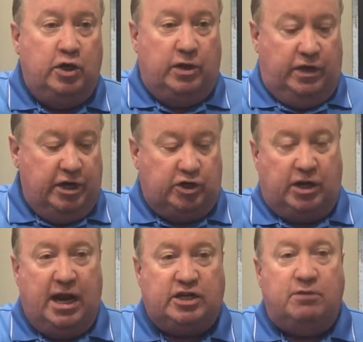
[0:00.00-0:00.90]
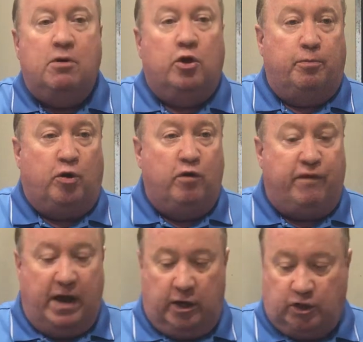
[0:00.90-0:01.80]
These you can actually mill the
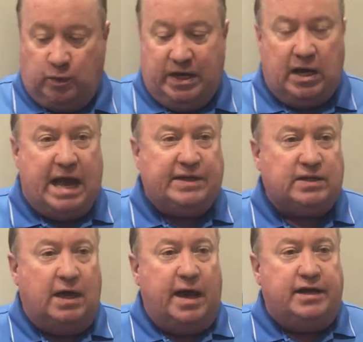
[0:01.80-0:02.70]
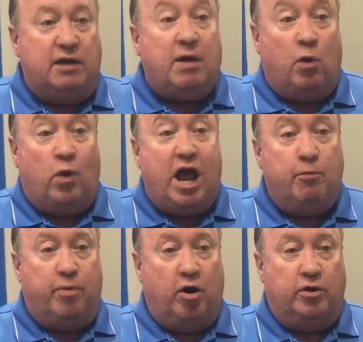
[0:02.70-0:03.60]
profile, because we get asked a lot of time about
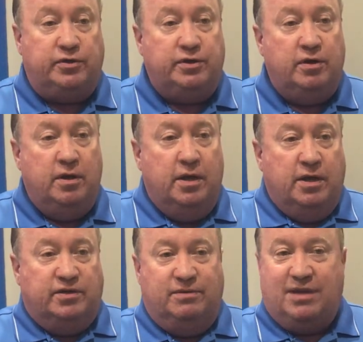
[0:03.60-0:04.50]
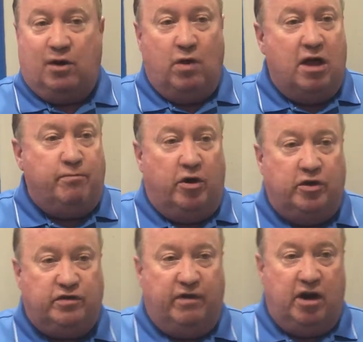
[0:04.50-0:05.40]
round parts. Seems like round
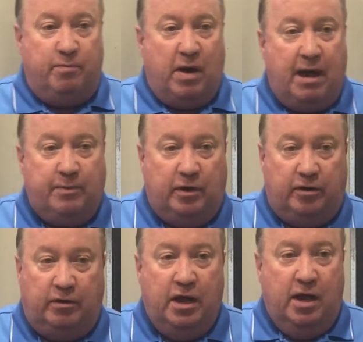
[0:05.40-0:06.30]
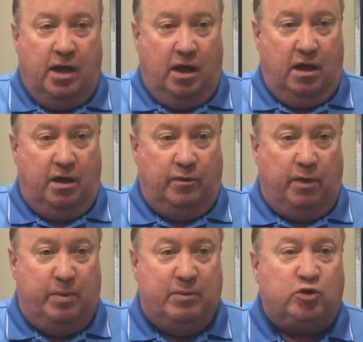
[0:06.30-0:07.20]
parts are very popular.
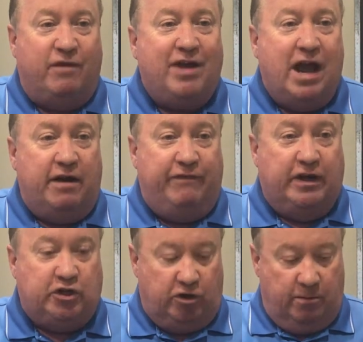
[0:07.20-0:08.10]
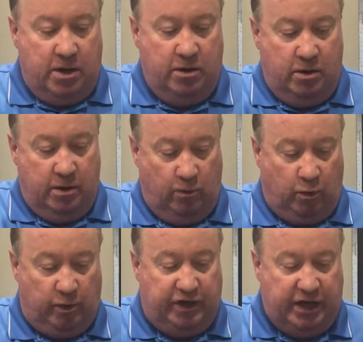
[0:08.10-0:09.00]
People trying to figure out how to fixture them.
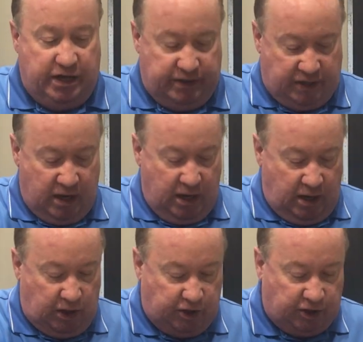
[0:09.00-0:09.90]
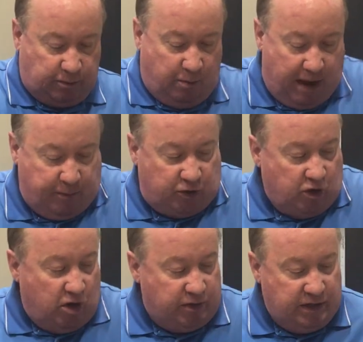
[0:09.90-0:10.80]
Well, with these, you just pop your
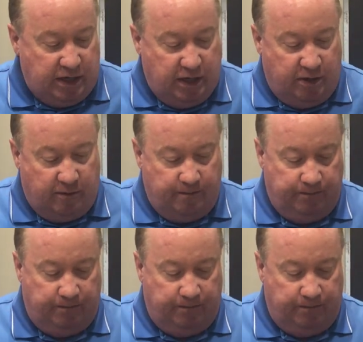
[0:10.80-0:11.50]
jaws in here.